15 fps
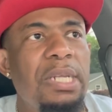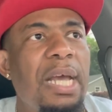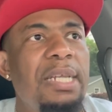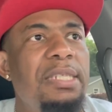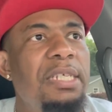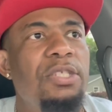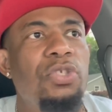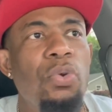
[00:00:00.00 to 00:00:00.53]
that
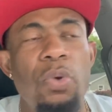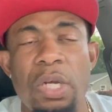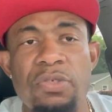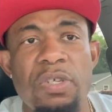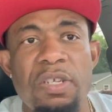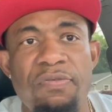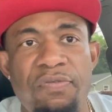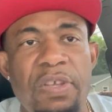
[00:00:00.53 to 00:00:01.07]
it did
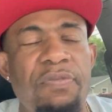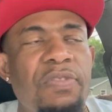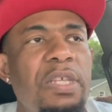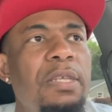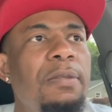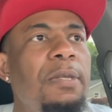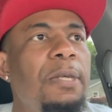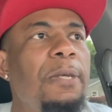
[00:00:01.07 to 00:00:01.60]

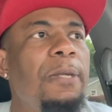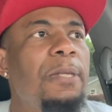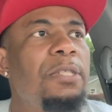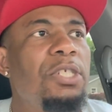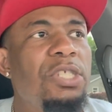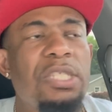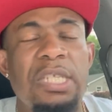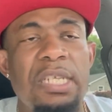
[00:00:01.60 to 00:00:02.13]
250,
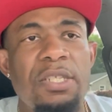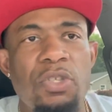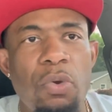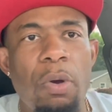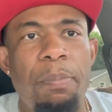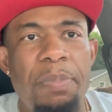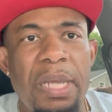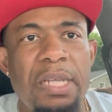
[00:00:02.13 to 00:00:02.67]
just didn't do
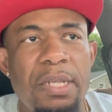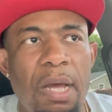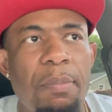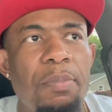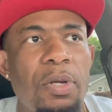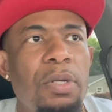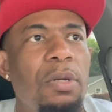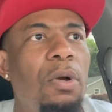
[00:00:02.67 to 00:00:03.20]
a big
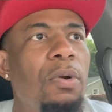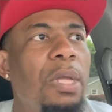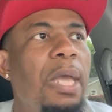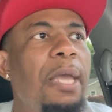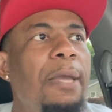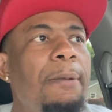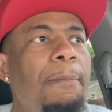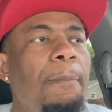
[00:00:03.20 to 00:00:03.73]
number.
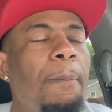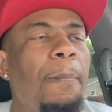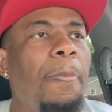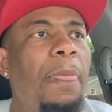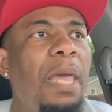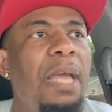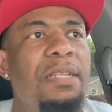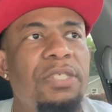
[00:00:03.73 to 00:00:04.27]
Okay.
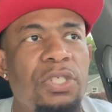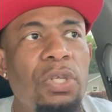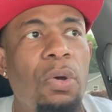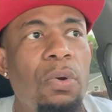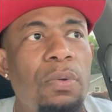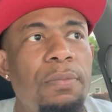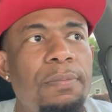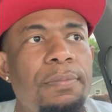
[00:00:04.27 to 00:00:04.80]
And
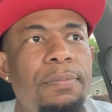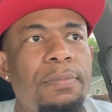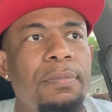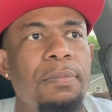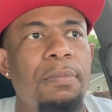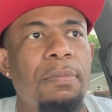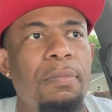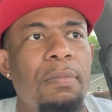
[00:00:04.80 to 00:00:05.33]
so
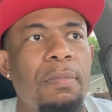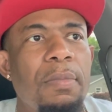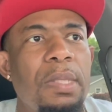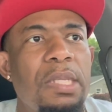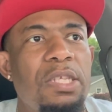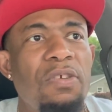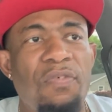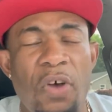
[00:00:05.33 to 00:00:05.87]

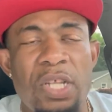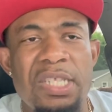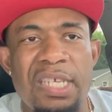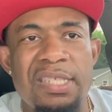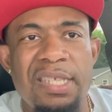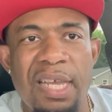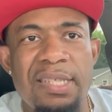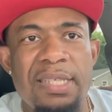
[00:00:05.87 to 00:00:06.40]

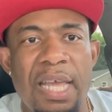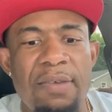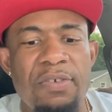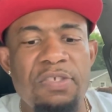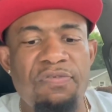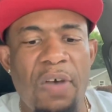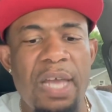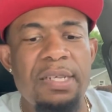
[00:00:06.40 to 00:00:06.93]
Gervonta Tank
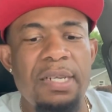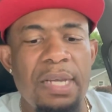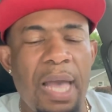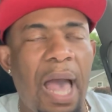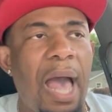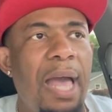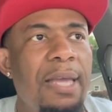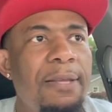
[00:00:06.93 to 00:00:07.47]
Davis fighting a
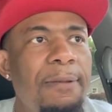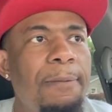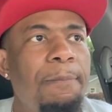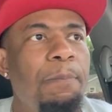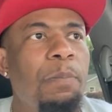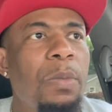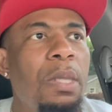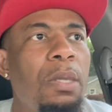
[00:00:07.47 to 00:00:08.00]
guy,
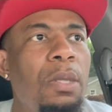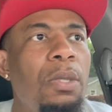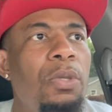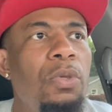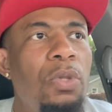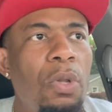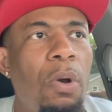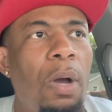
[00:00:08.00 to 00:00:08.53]

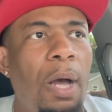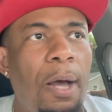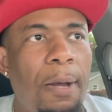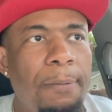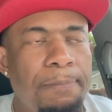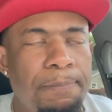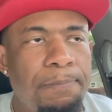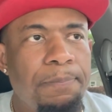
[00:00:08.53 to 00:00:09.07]
you know,
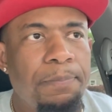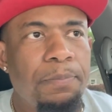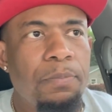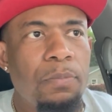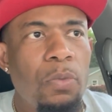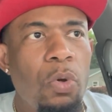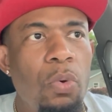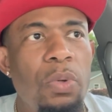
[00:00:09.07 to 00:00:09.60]

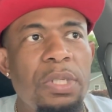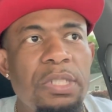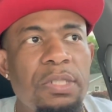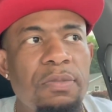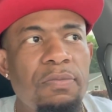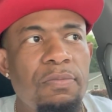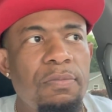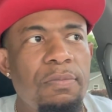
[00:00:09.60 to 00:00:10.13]
who
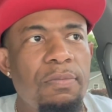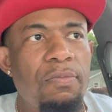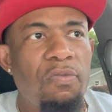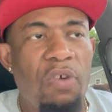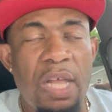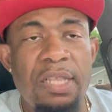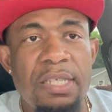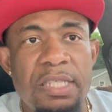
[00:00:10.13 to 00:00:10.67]
is
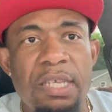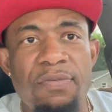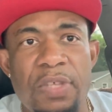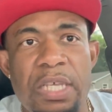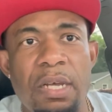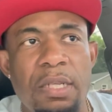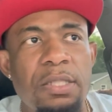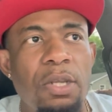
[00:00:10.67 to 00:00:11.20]

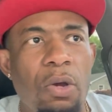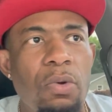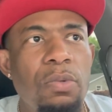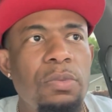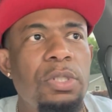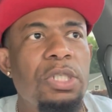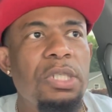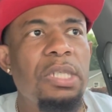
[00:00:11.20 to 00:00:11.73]
relatively
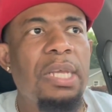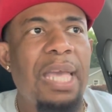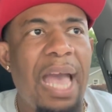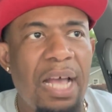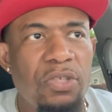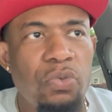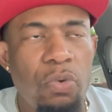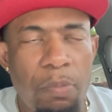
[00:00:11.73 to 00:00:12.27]
unknown to the
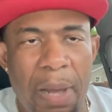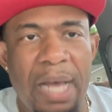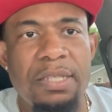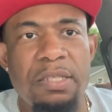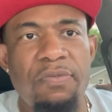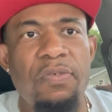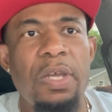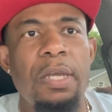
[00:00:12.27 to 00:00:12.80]
casual
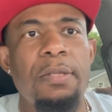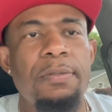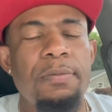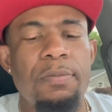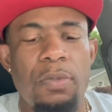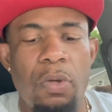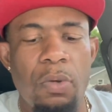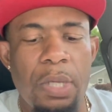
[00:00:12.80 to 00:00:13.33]
boxing fan.
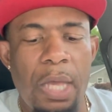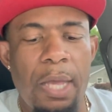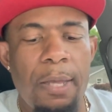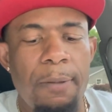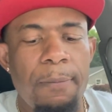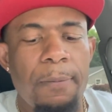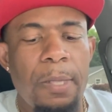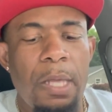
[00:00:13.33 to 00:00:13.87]
Okay.
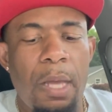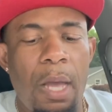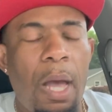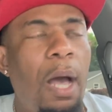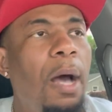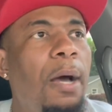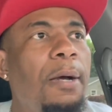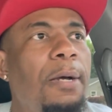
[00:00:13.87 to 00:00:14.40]

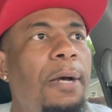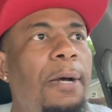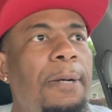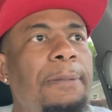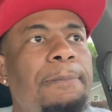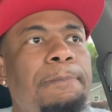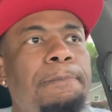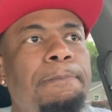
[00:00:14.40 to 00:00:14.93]

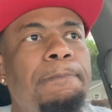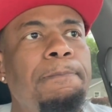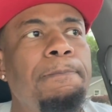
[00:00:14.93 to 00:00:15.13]
And